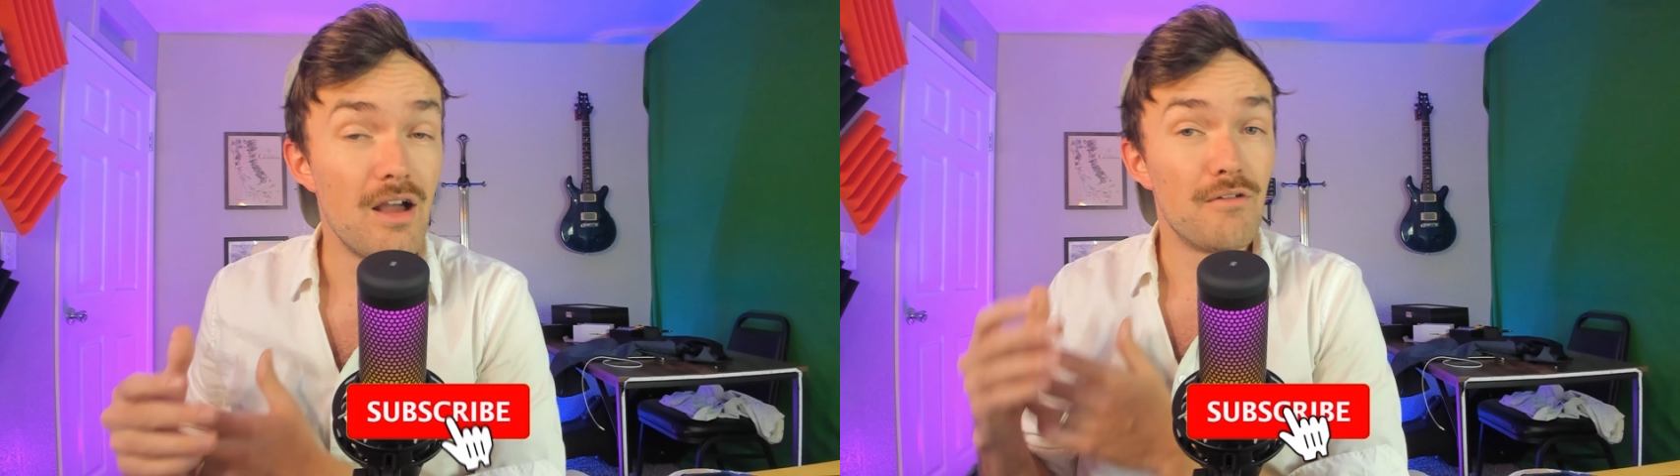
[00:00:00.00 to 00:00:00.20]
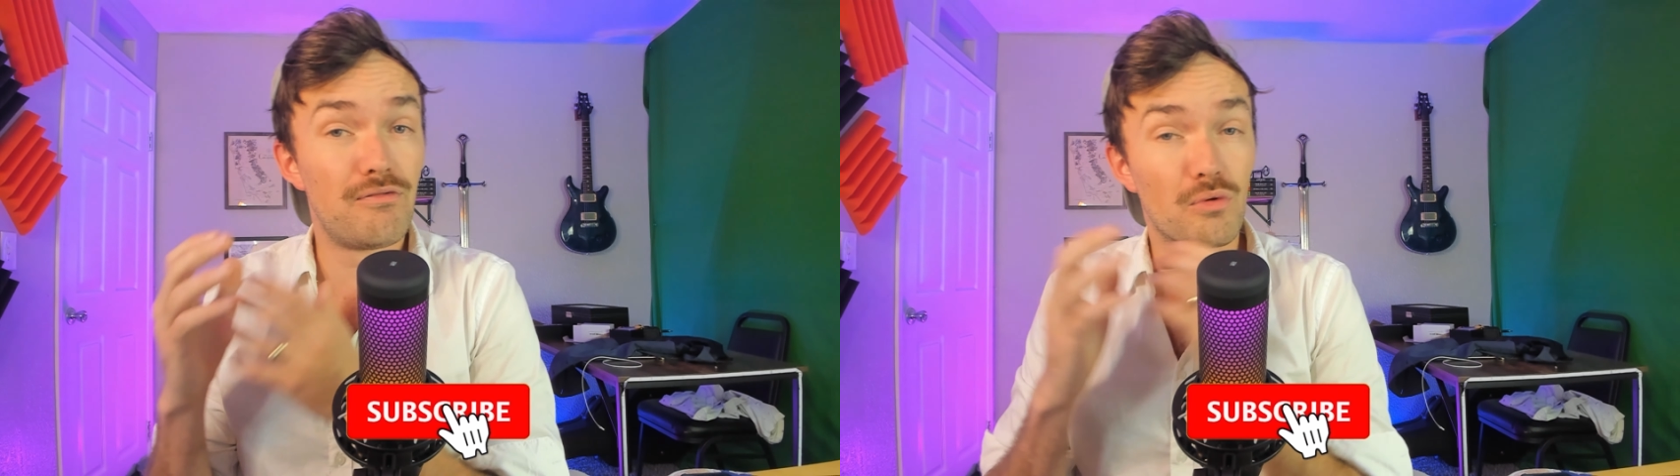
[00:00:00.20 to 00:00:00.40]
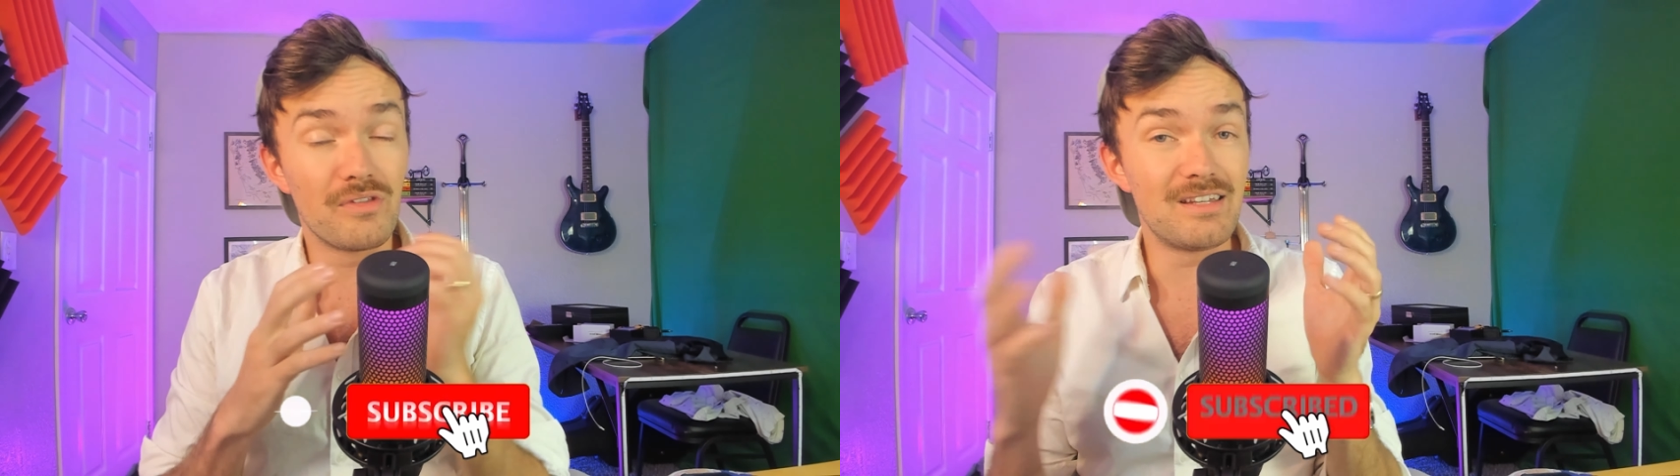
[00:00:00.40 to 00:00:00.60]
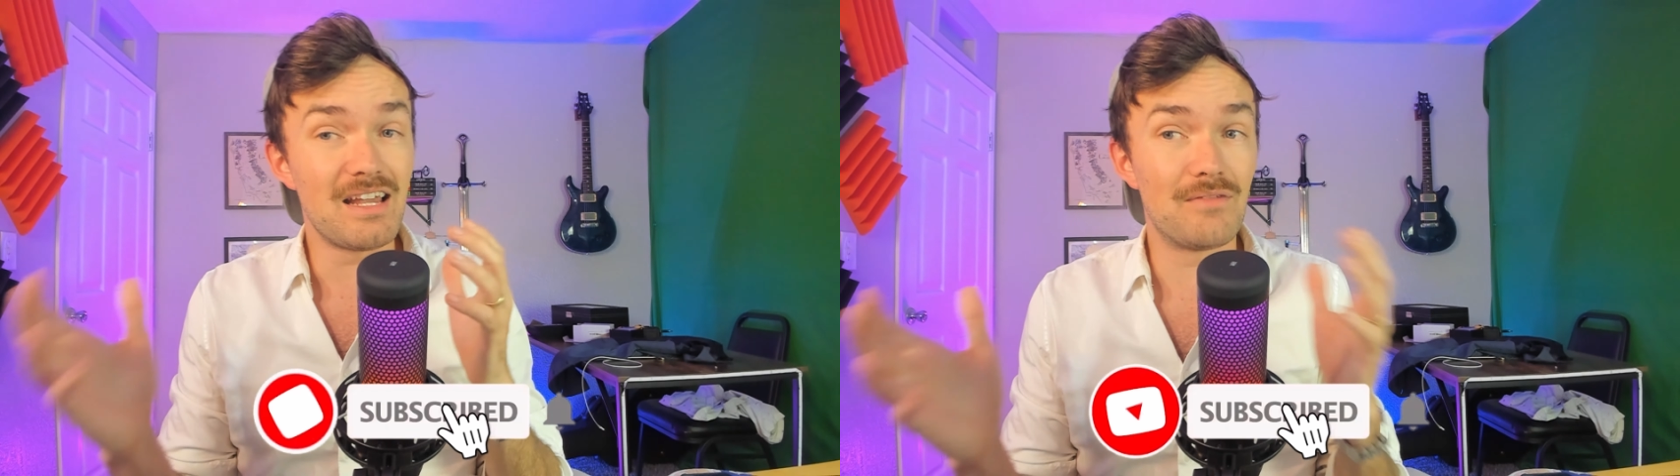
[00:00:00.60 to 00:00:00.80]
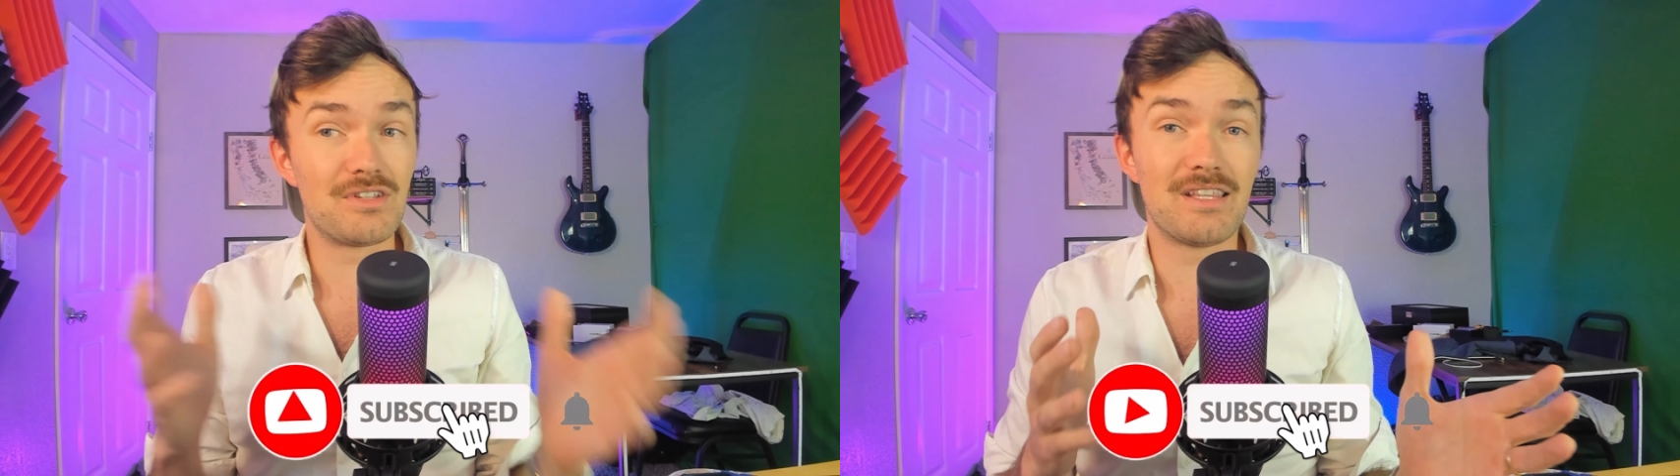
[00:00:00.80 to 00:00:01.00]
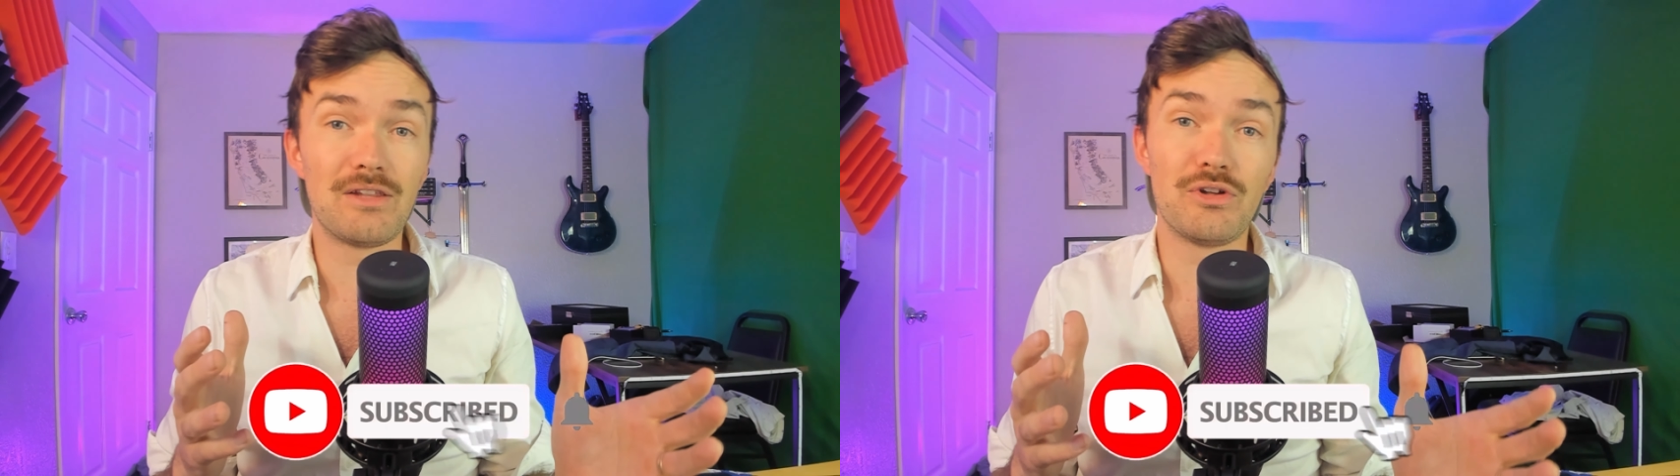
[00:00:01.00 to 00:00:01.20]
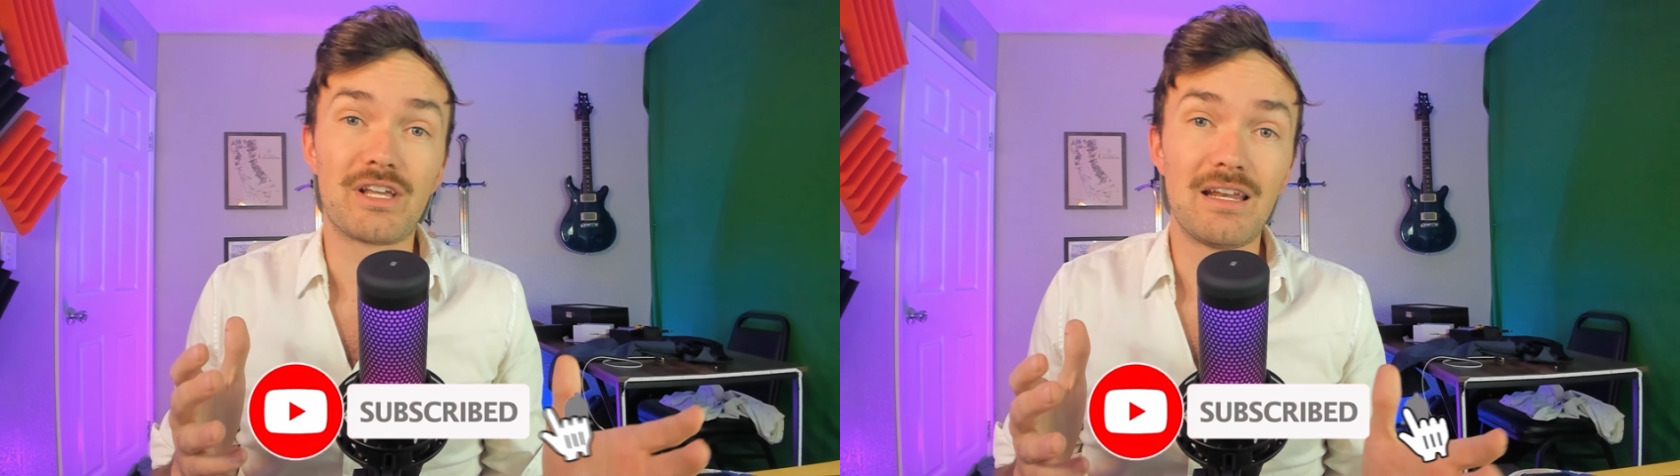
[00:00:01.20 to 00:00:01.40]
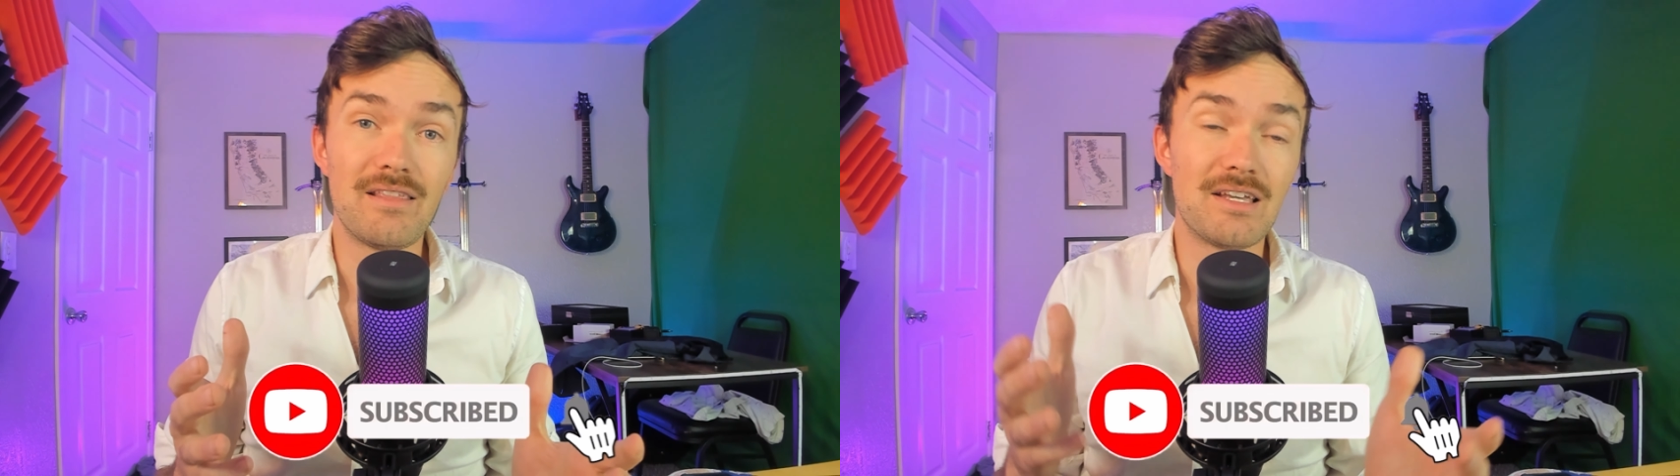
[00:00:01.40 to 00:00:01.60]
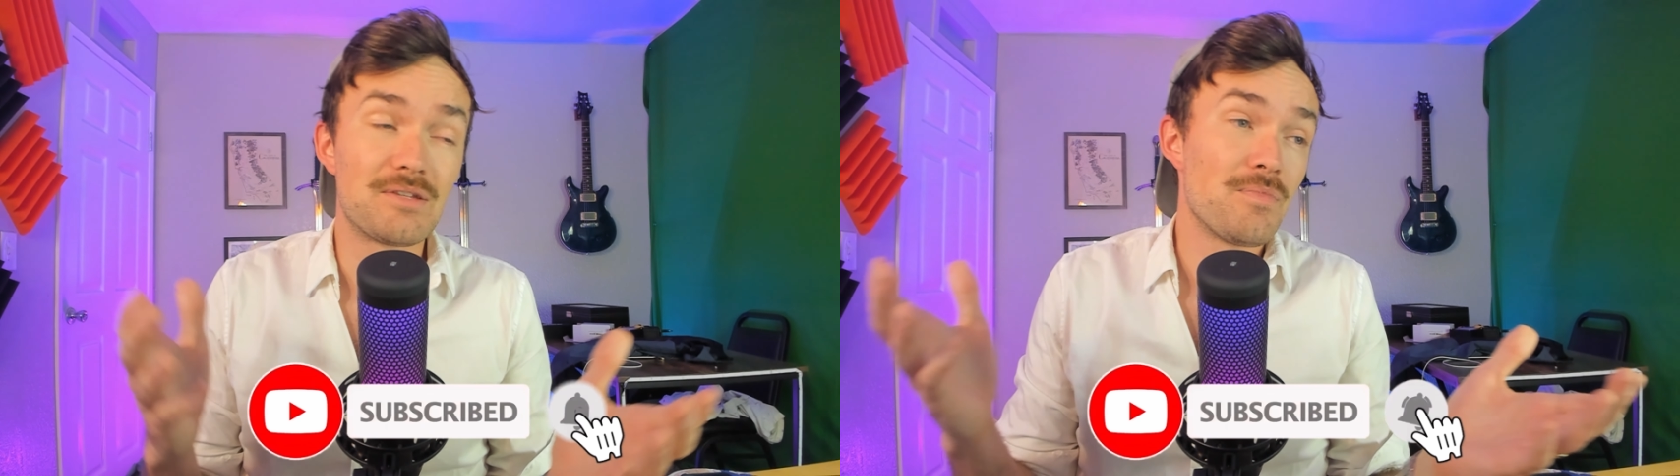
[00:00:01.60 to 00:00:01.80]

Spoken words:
for the devs as they look into this.